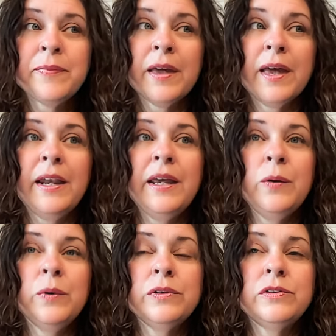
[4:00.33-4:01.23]
and he
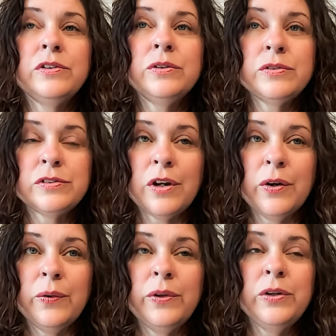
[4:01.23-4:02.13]
will do
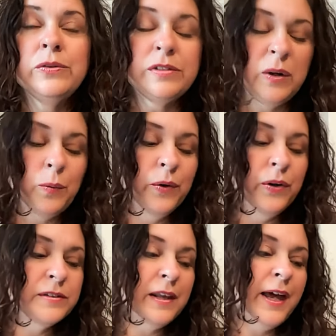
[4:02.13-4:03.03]
so using
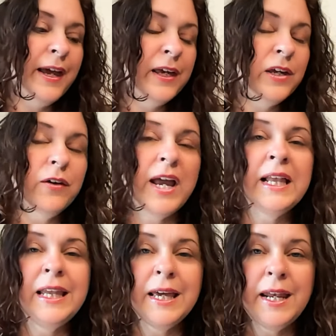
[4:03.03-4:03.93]
words like you're
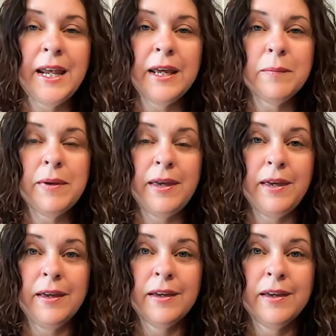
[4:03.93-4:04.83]
alienating
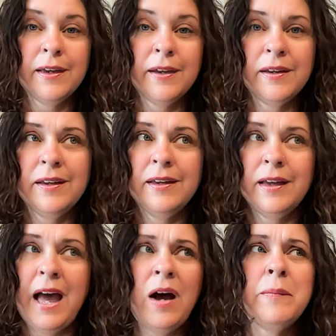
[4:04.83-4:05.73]
me
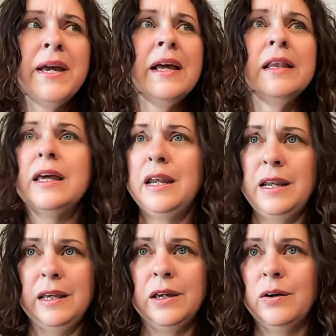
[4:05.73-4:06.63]
how am I
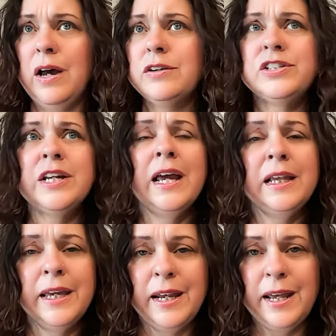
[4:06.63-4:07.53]
alienating you? How is she
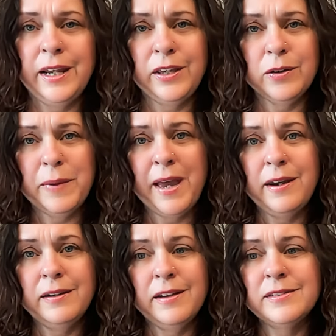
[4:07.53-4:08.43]
alienating you, man?
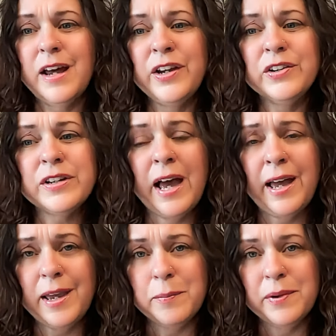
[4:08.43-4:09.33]
It's not your time,